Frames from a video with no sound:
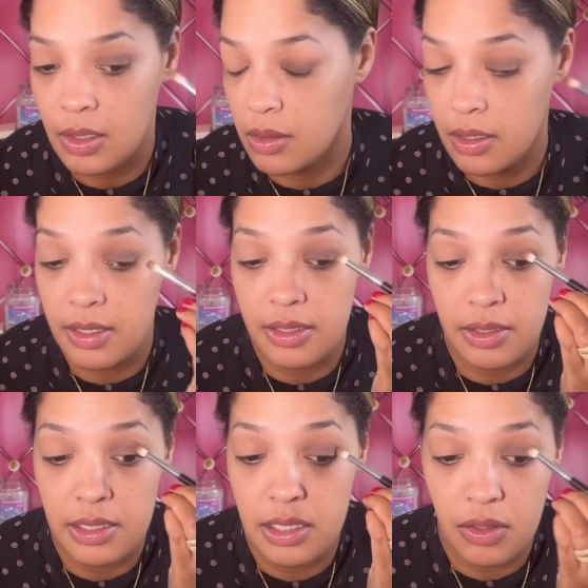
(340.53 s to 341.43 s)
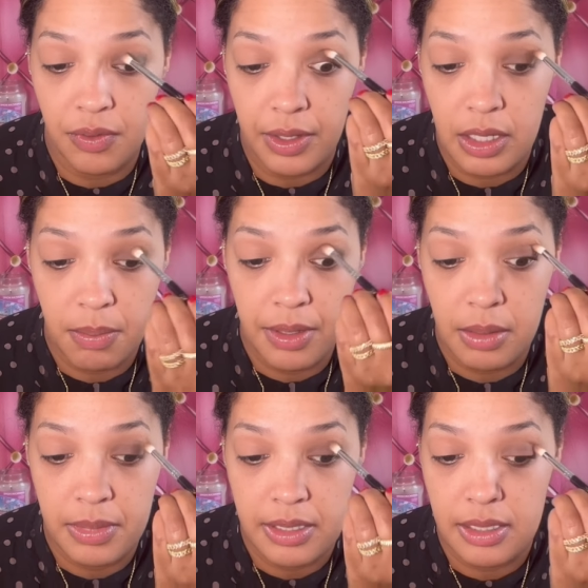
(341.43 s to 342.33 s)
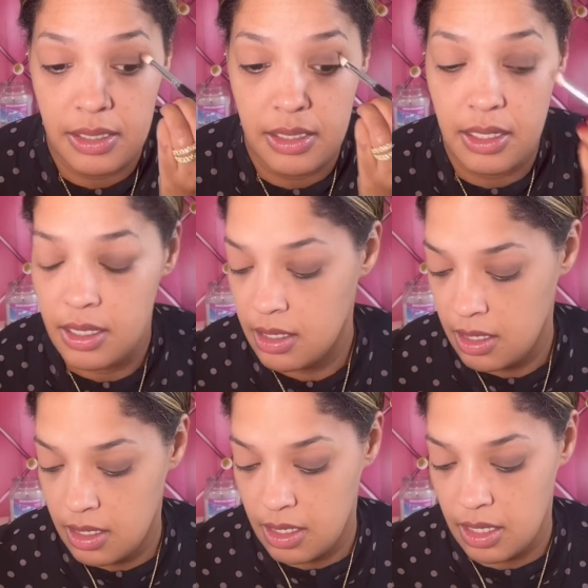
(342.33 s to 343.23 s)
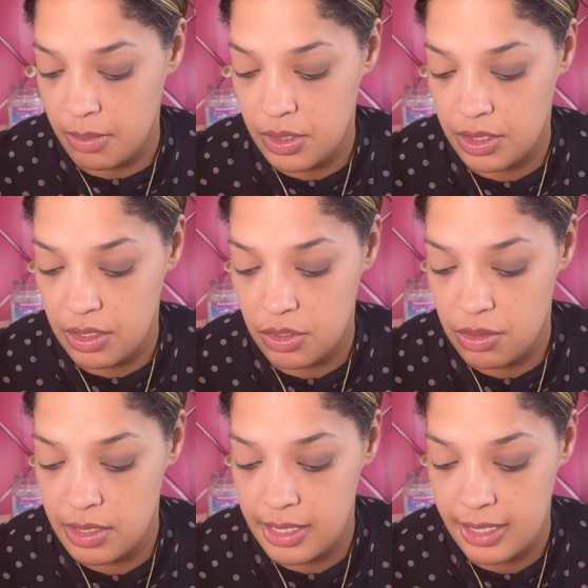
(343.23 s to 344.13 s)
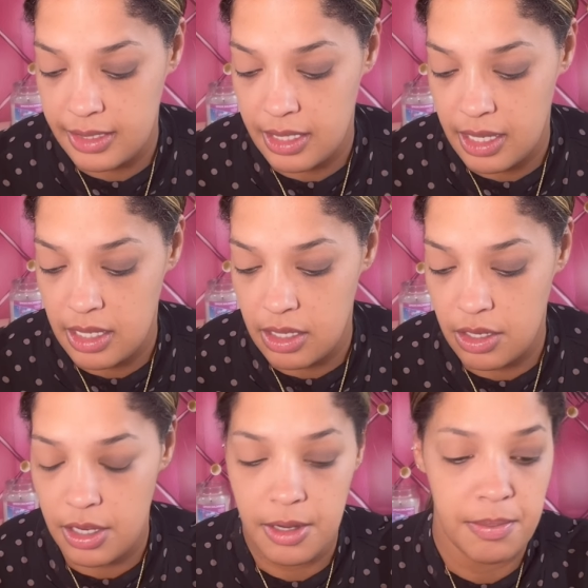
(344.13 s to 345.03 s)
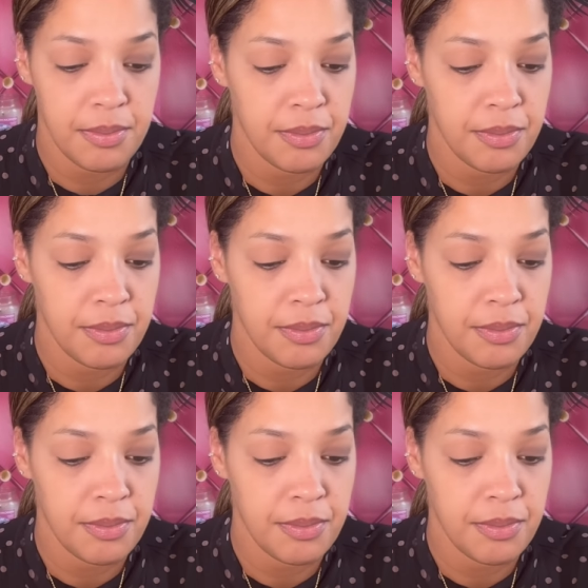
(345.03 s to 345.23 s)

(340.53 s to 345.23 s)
Okay, so this is very pigmented. And I'm just gonna do the next eye here.